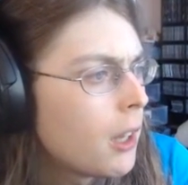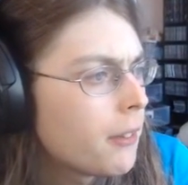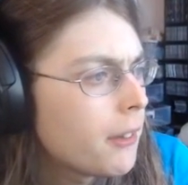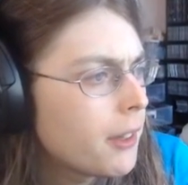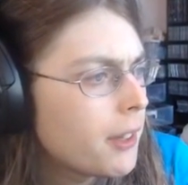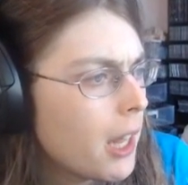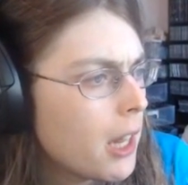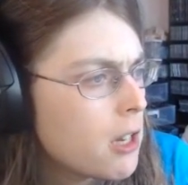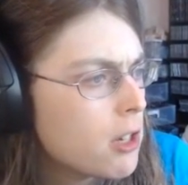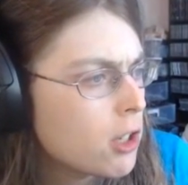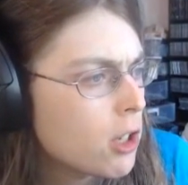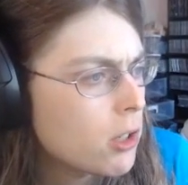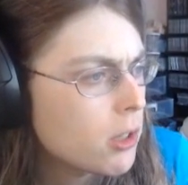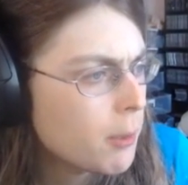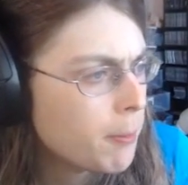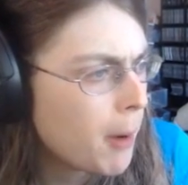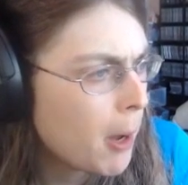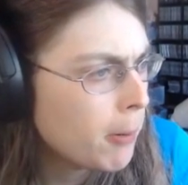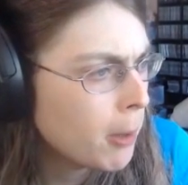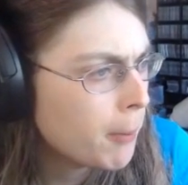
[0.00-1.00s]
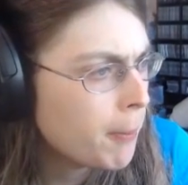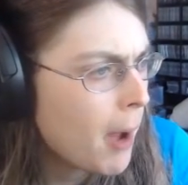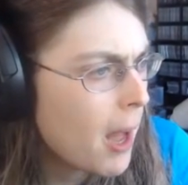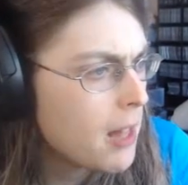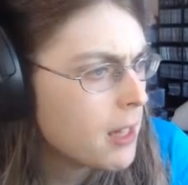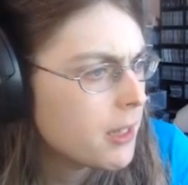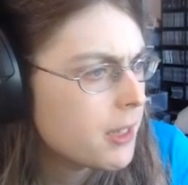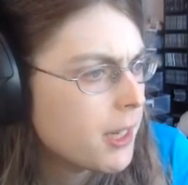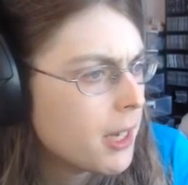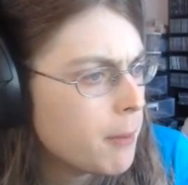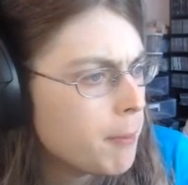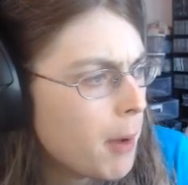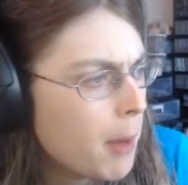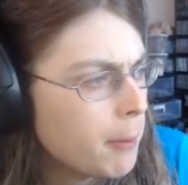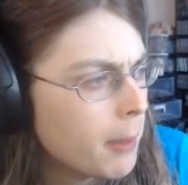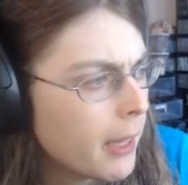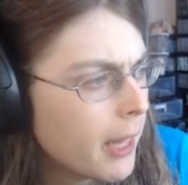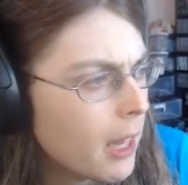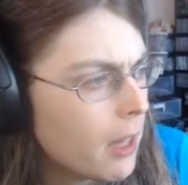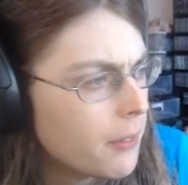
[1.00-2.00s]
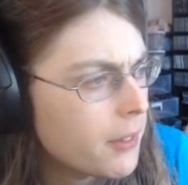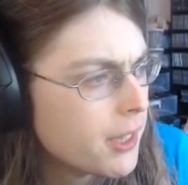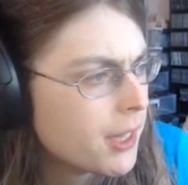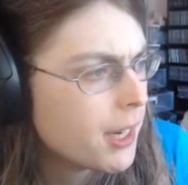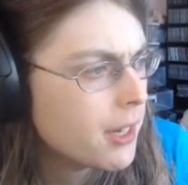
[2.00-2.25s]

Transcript: The data shows the public policy and public health is